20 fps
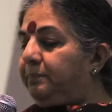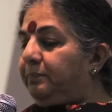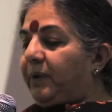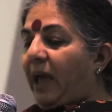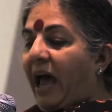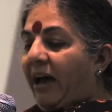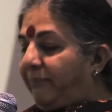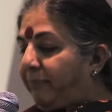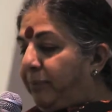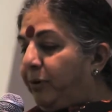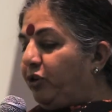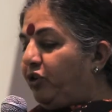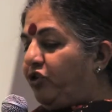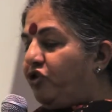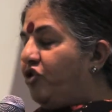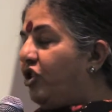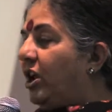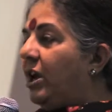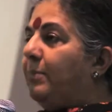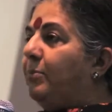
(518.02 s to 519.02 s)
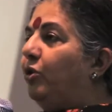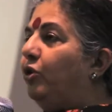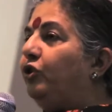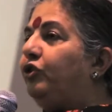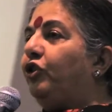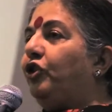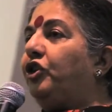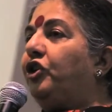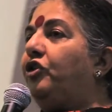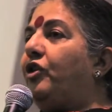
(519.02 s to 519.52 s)
have pushed GMOs
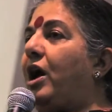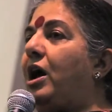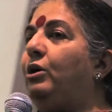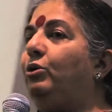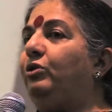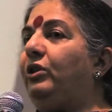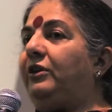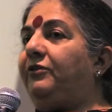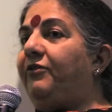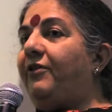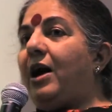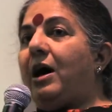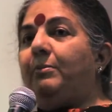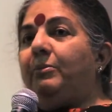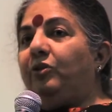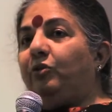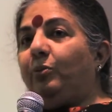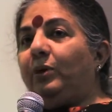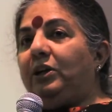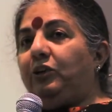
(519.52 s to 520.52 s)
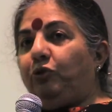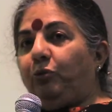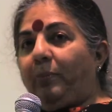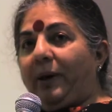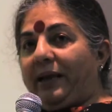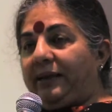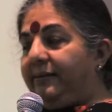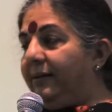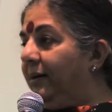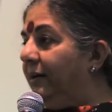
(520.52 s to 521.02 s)
on ground that farmers will do
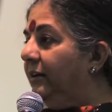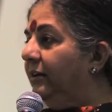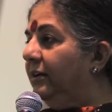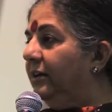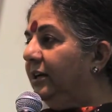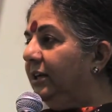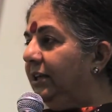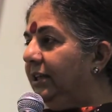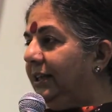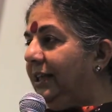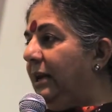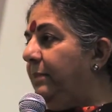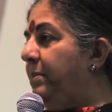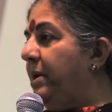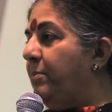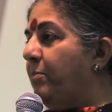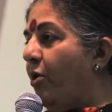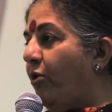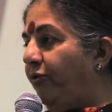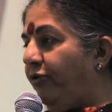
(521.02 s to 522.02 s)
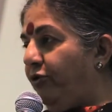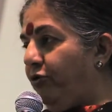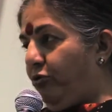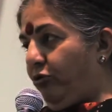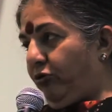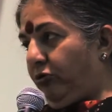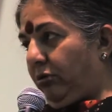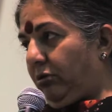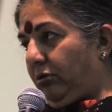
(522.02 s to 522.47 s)
better, there'll be more food.